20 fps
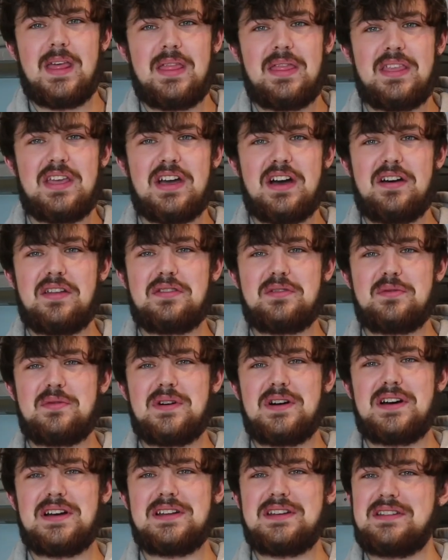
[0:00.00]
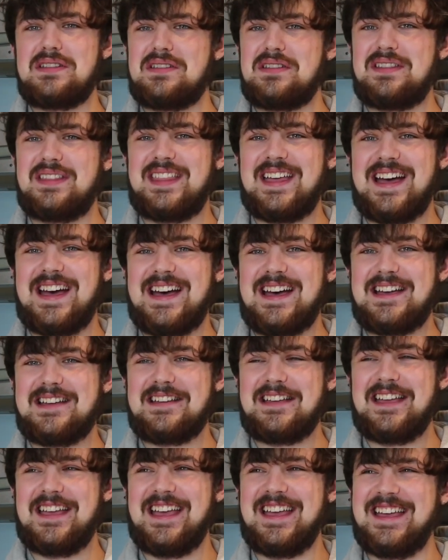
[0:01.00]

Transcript: The other one that